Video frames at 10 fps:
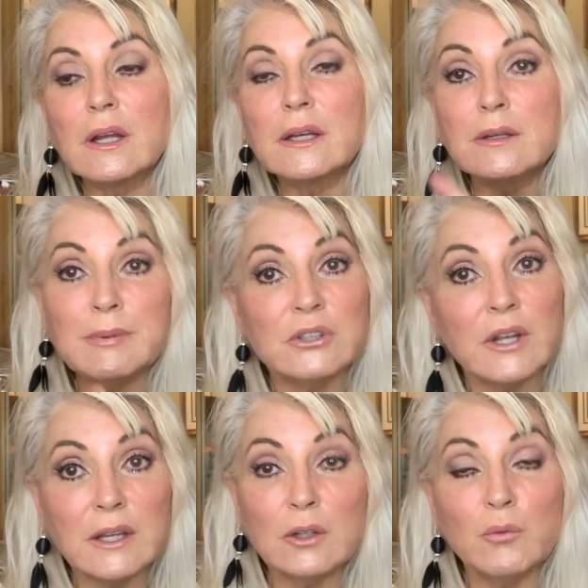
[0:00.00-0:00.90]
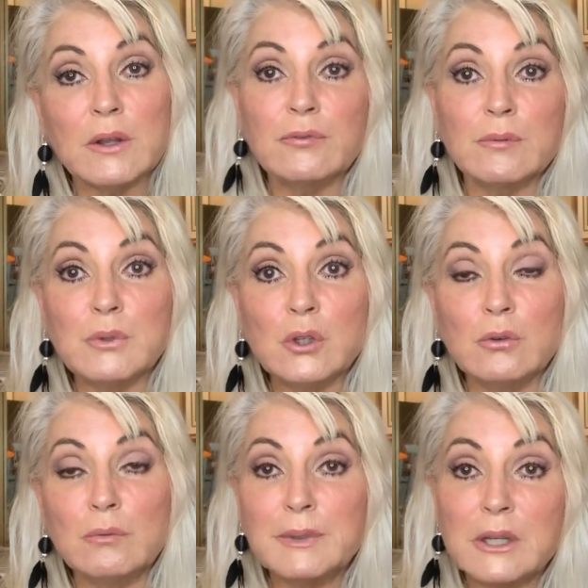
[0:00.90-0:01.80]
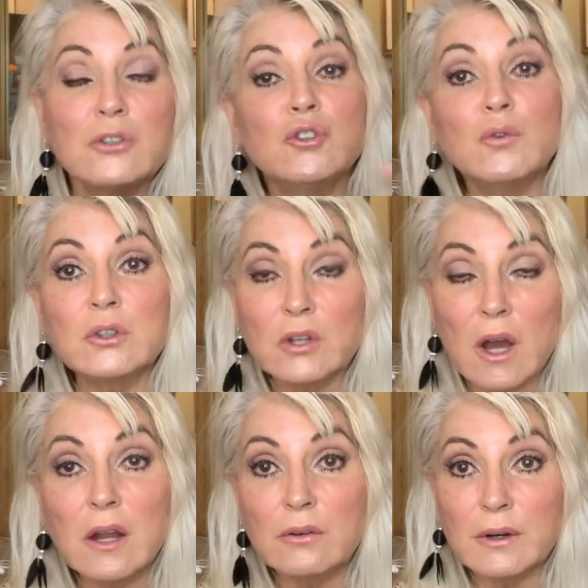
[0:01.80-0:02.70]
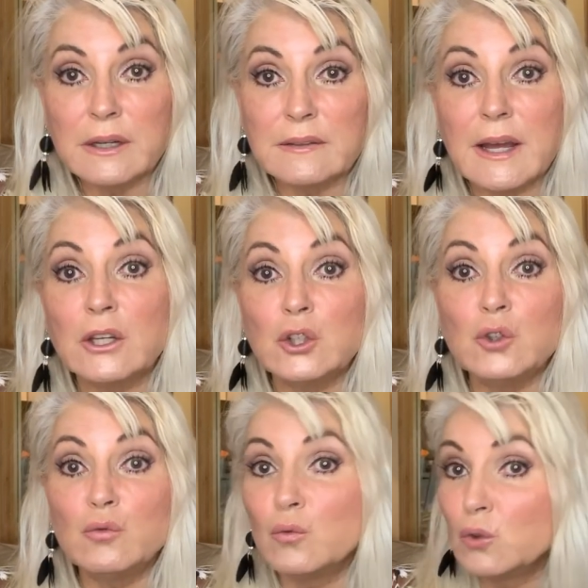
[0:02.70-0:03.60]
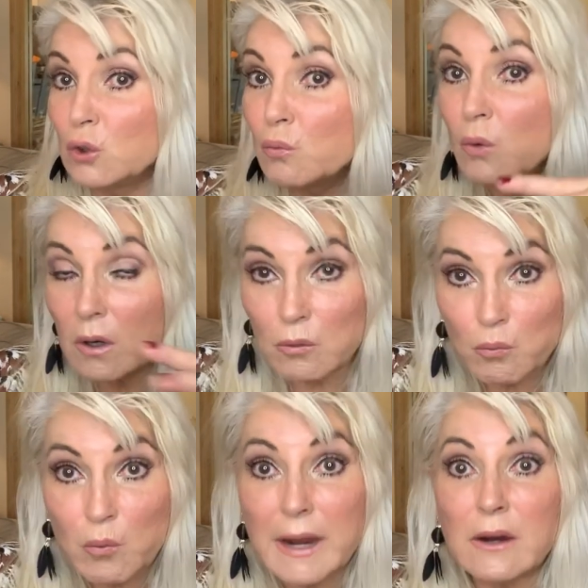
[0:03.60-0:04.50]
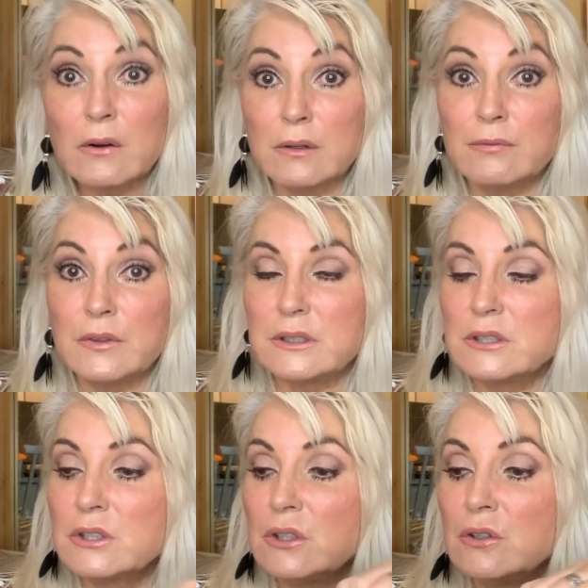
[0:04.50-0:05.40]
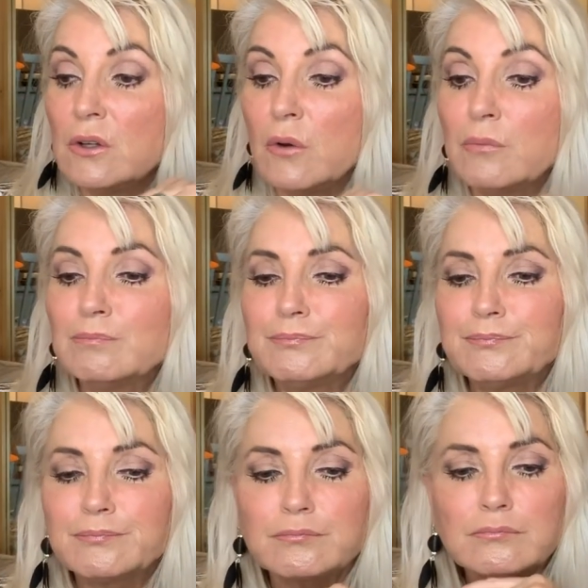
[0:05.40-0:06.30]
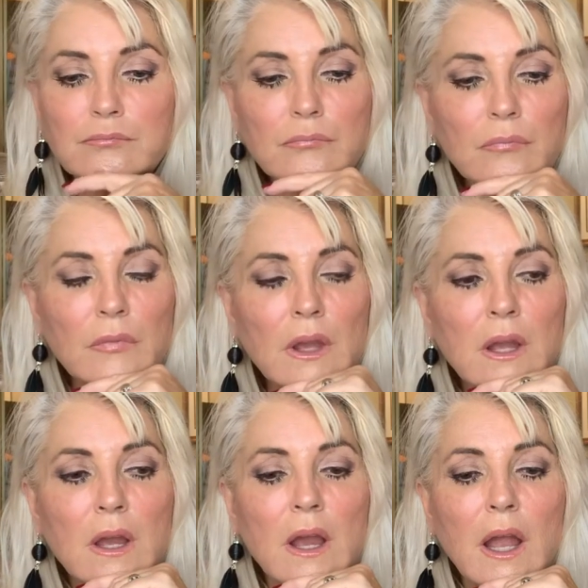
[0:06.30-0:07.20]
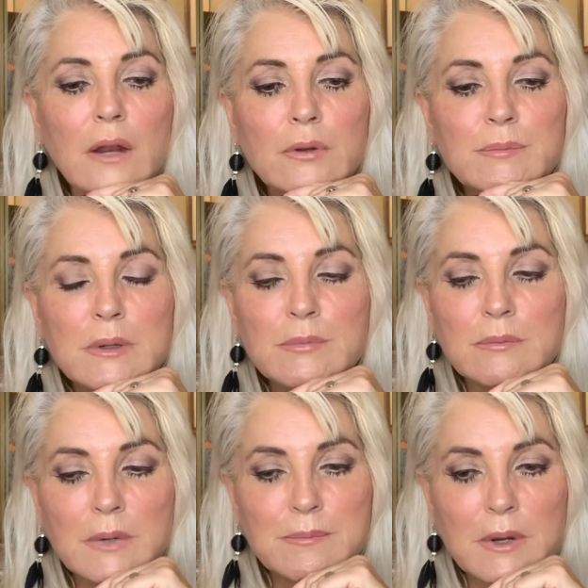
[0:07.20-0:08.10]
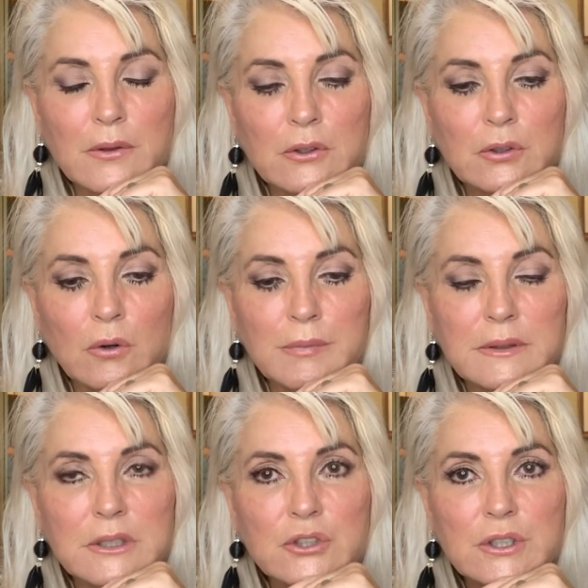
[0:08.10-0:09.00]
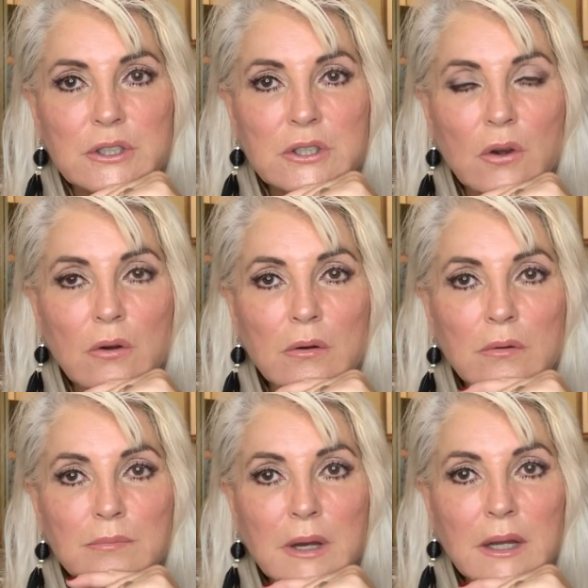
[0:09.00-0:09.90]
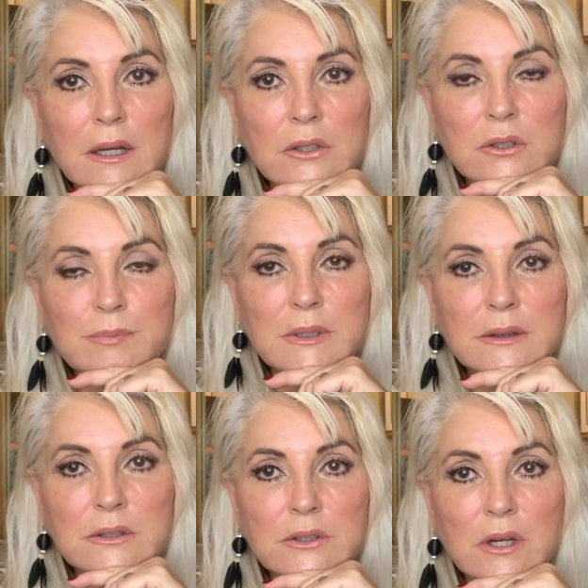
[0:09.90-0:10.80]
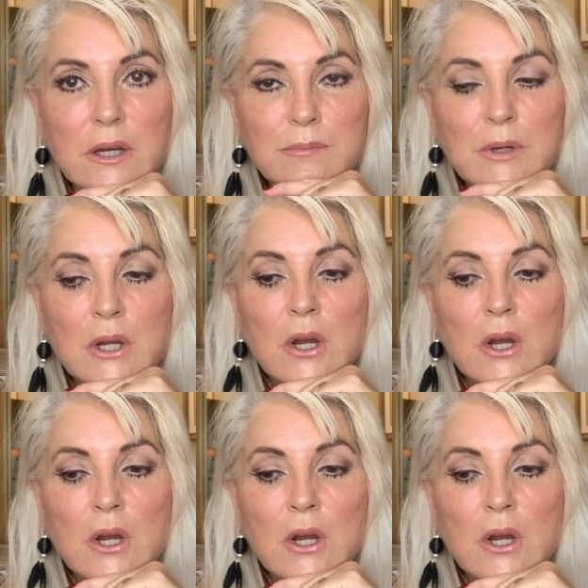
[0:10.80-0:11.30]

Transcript: can be taken away from you because you were tolerating that. You you were aware of this, you know. I remember my mother told me that she saw my husband at the time